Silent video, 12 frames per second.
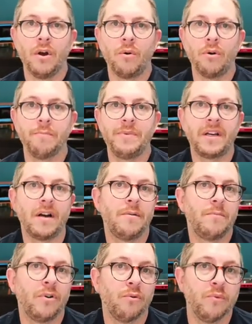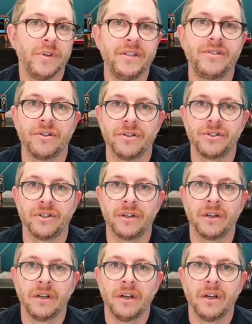or become a researcher.